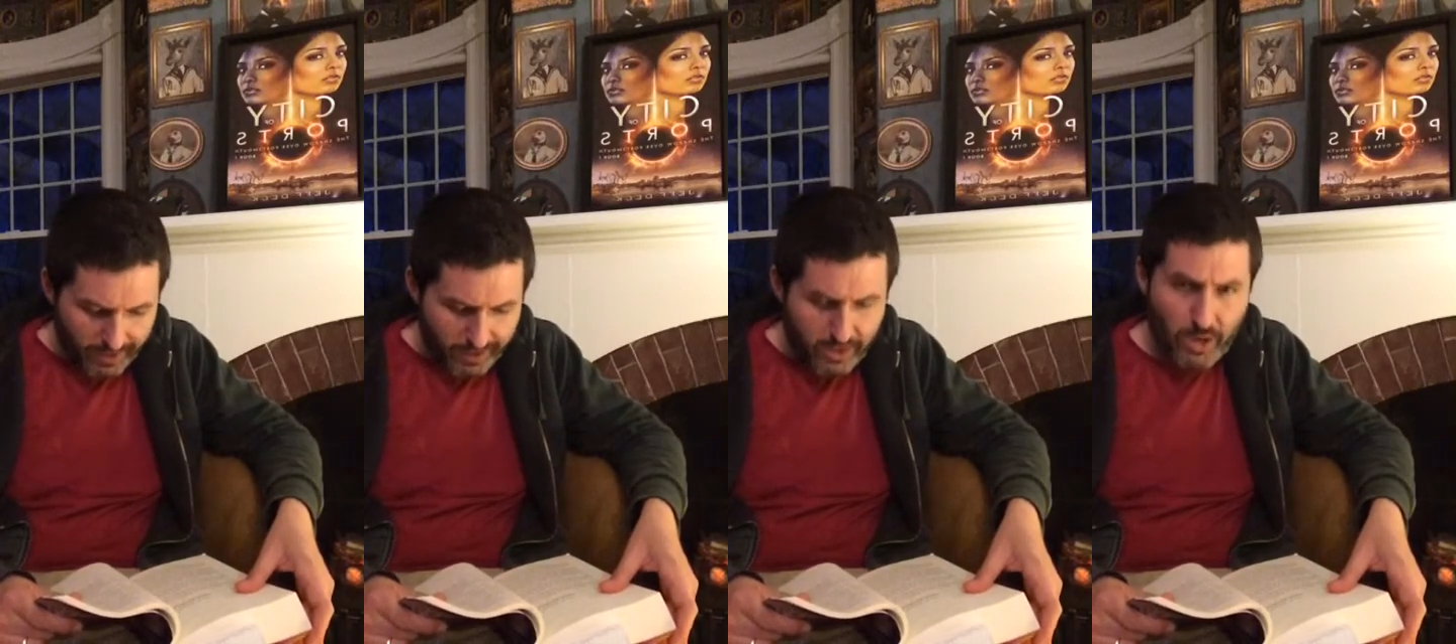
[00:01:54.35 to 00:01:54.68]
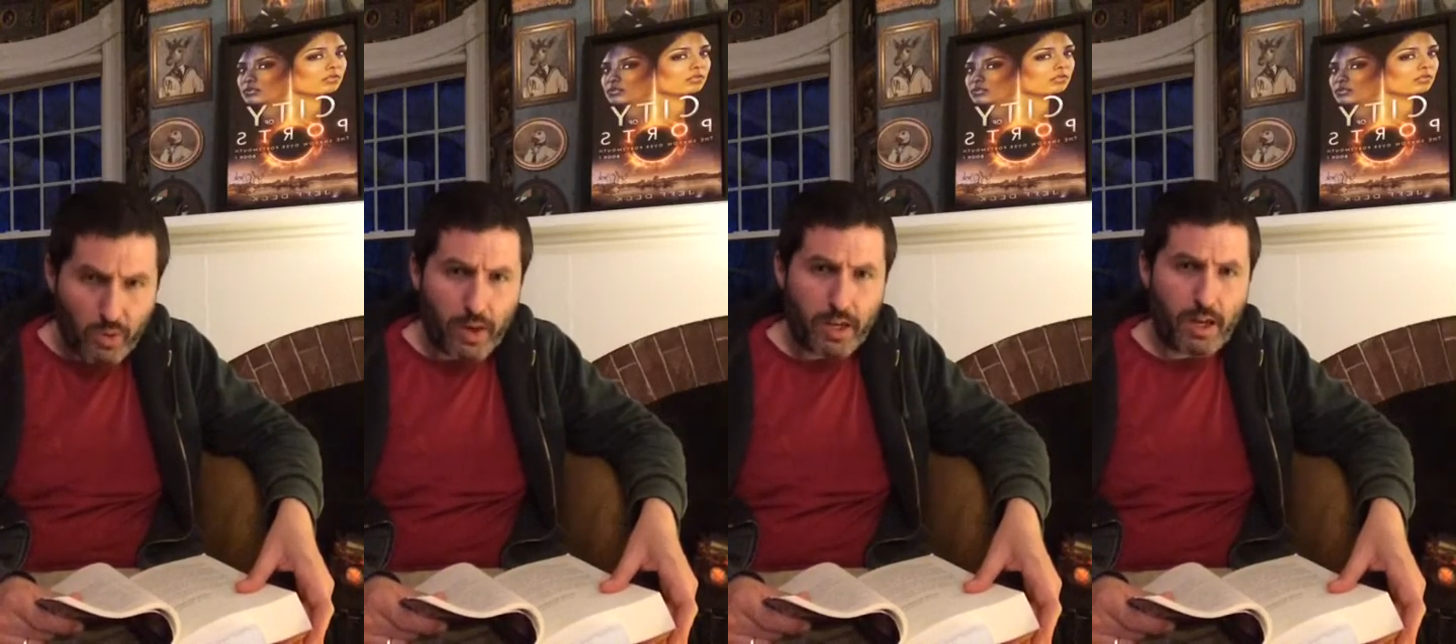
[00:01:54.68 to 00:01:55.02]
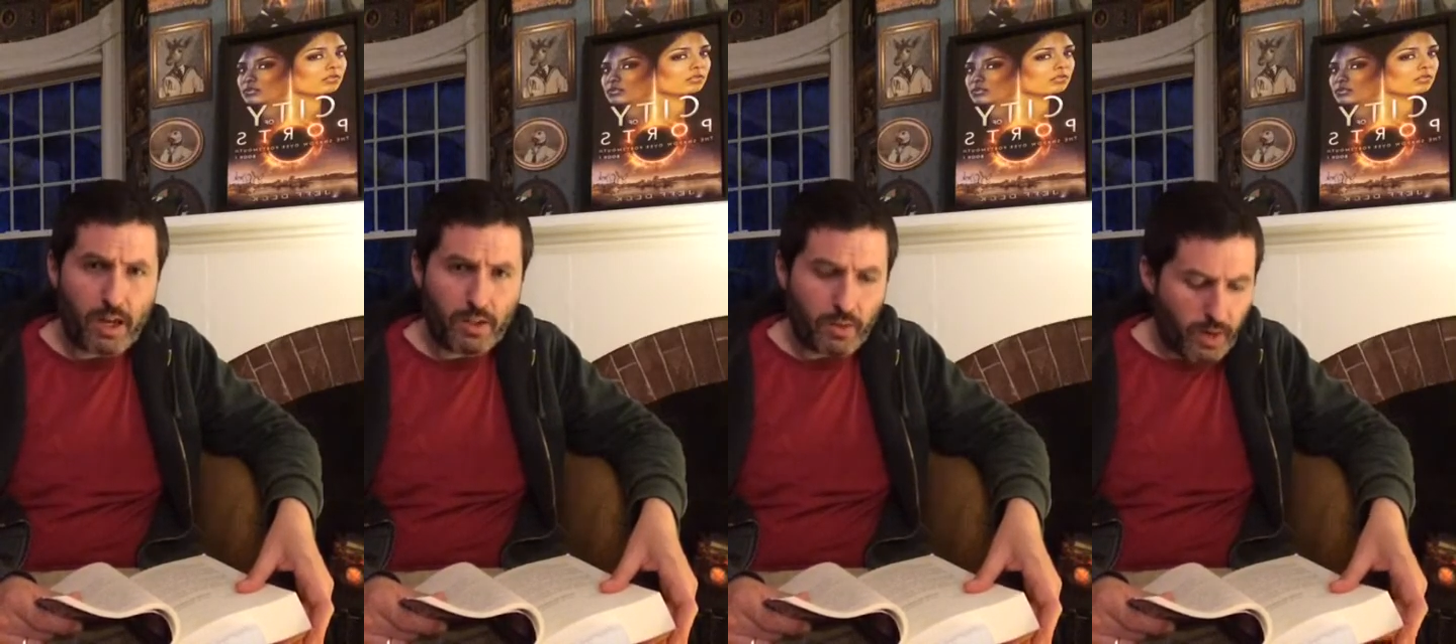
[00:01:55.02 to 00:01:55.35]
So I
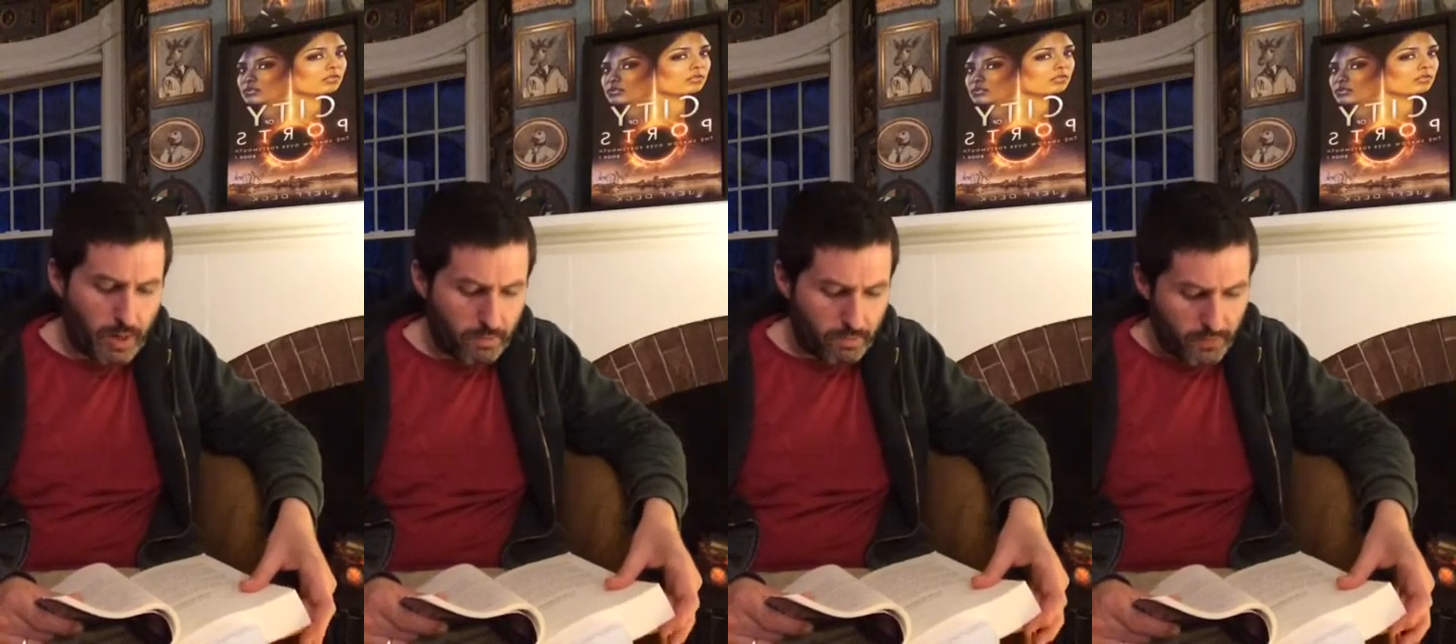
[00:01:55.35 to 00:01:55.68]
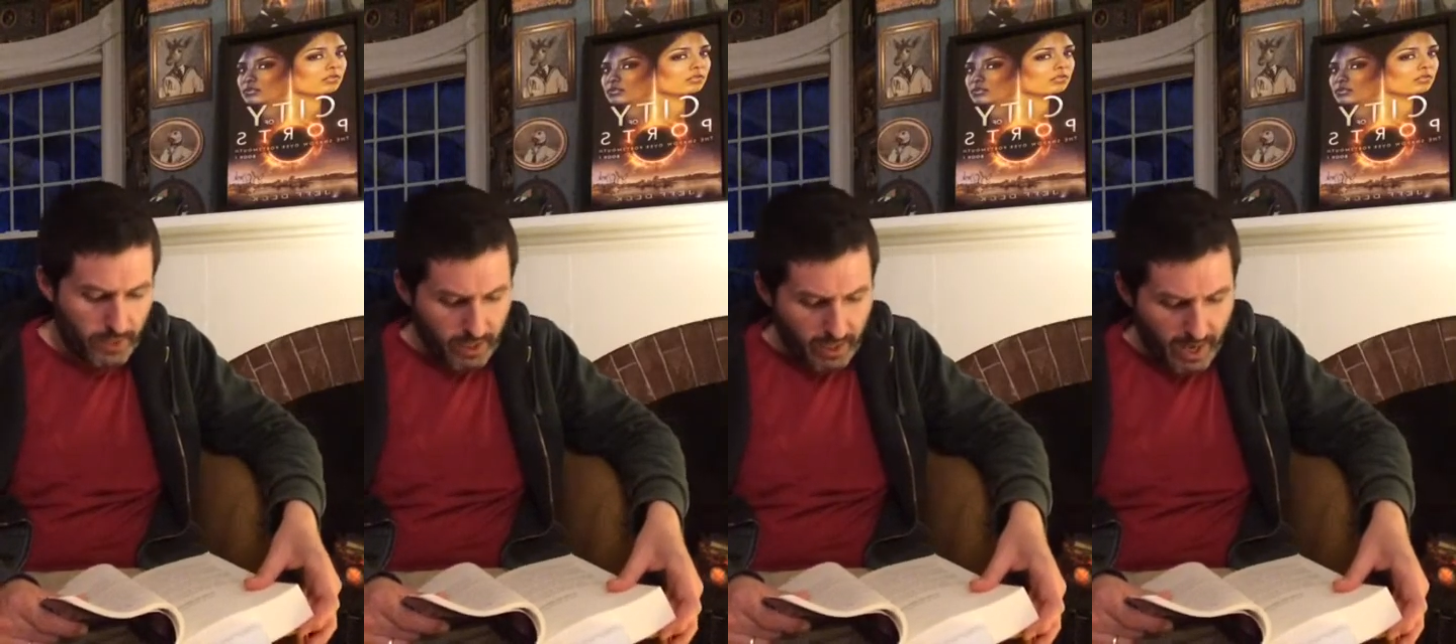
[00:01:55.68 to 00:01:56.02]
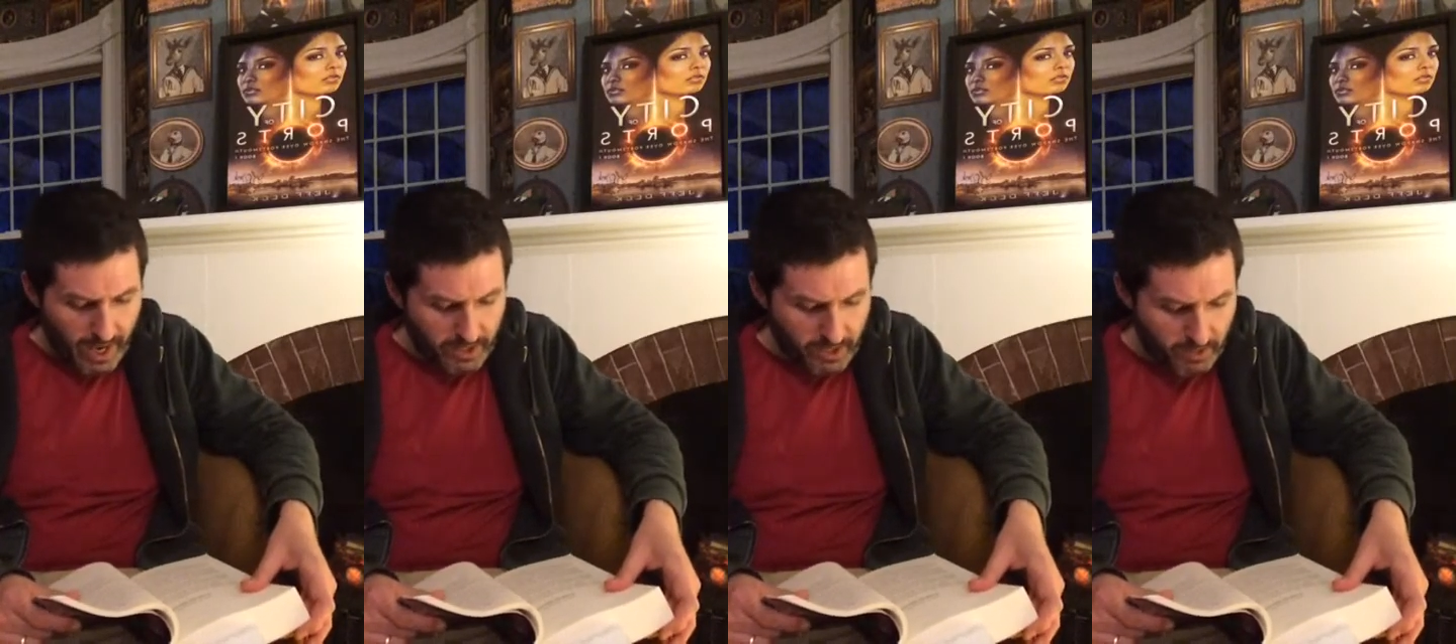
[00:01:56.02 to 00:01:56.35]
called her up,
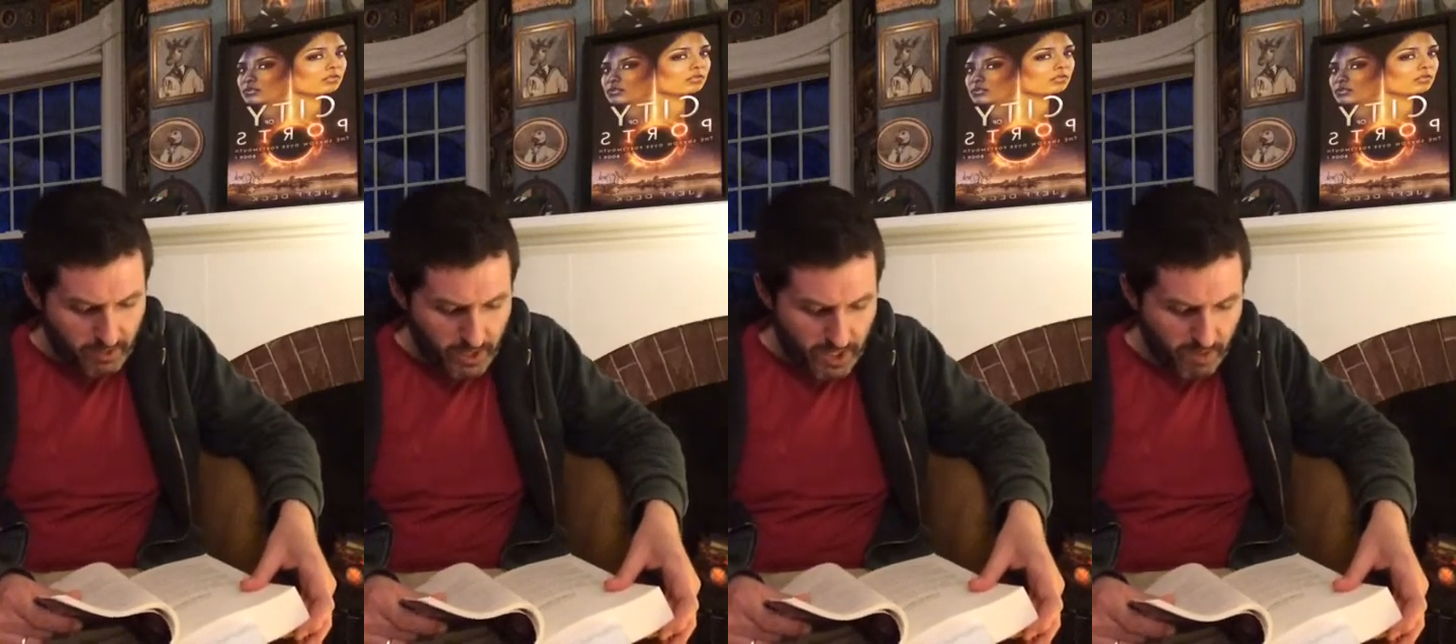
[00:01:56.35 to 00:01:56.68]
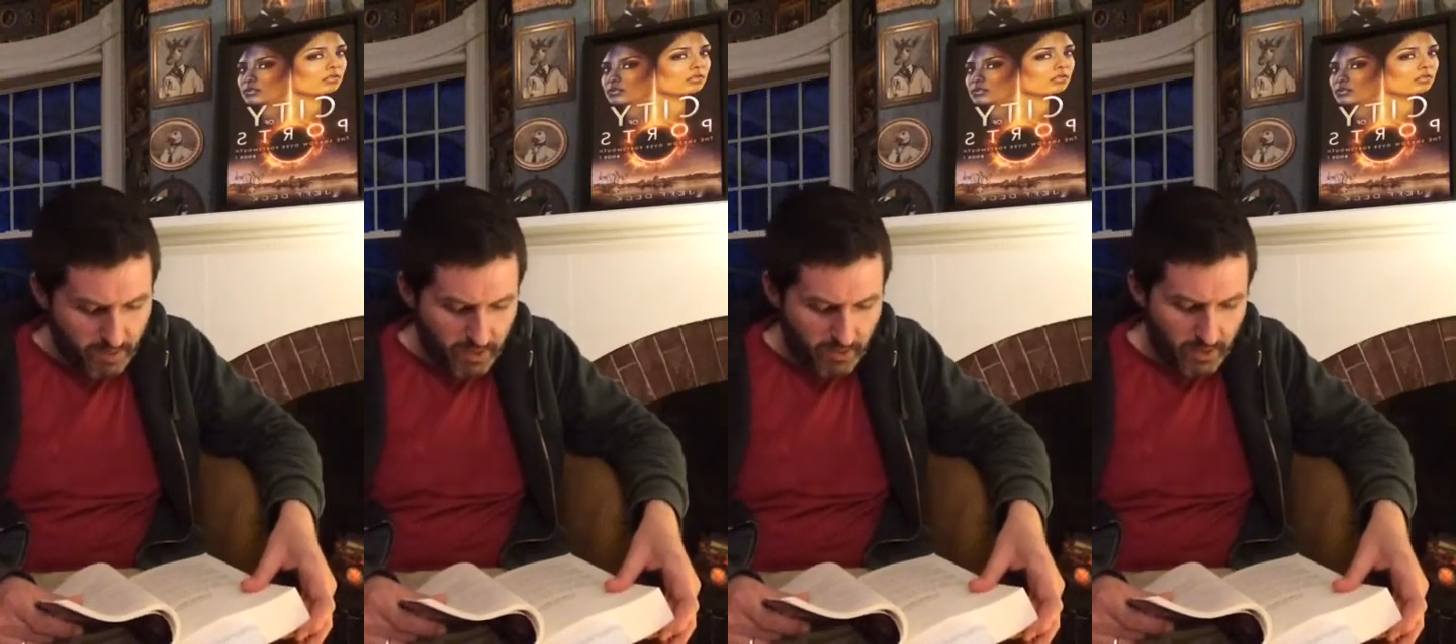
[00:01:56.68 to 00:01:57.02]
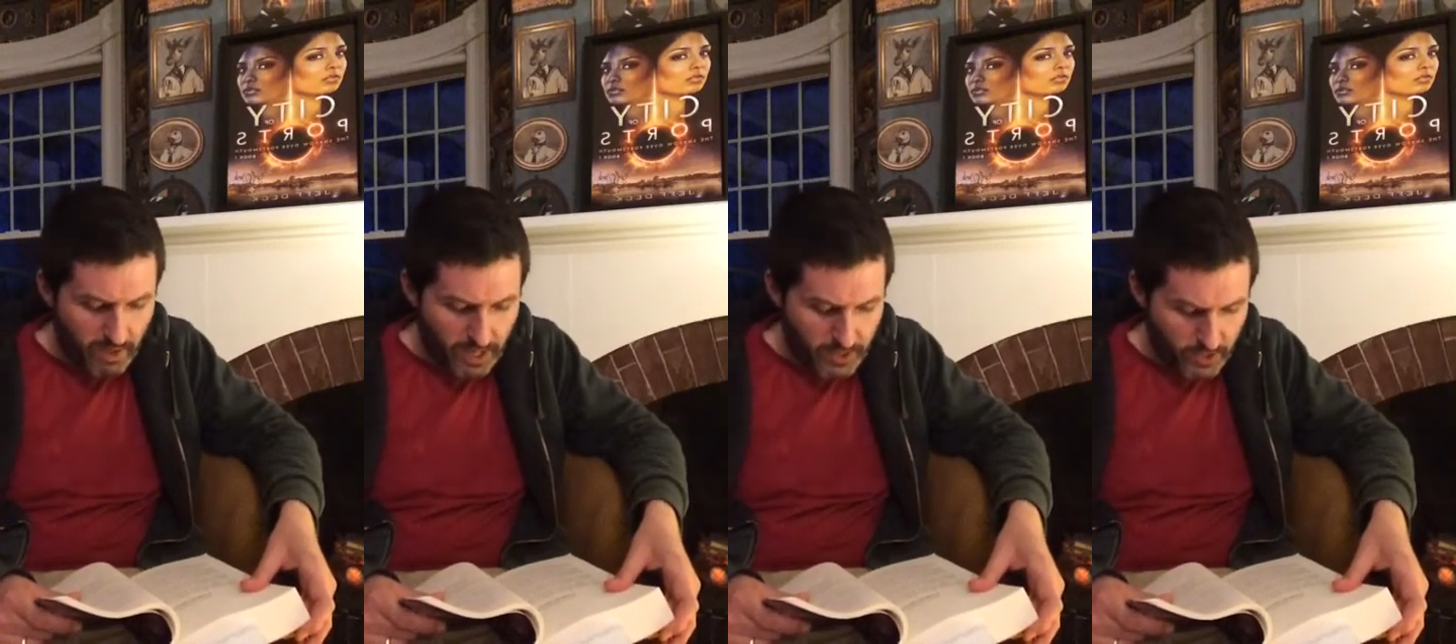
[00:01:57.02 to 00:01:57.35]
asked if she could meet for
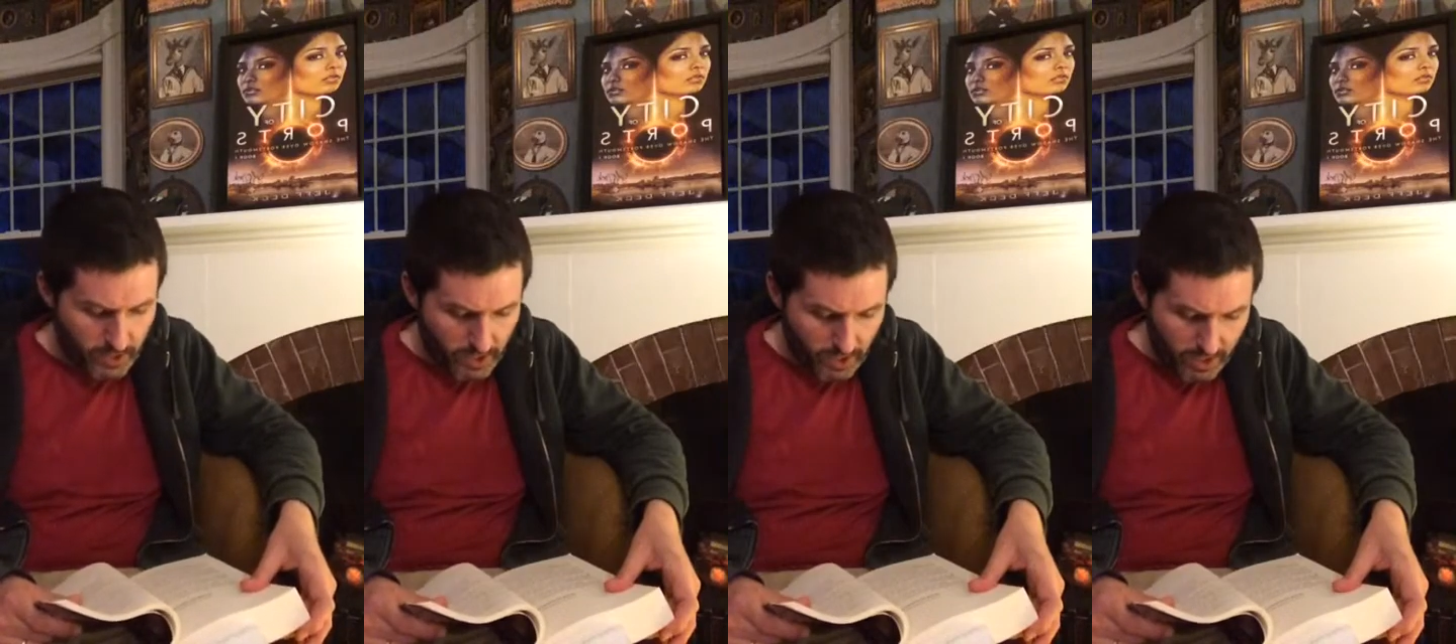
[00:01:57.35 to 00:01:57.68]
lunch.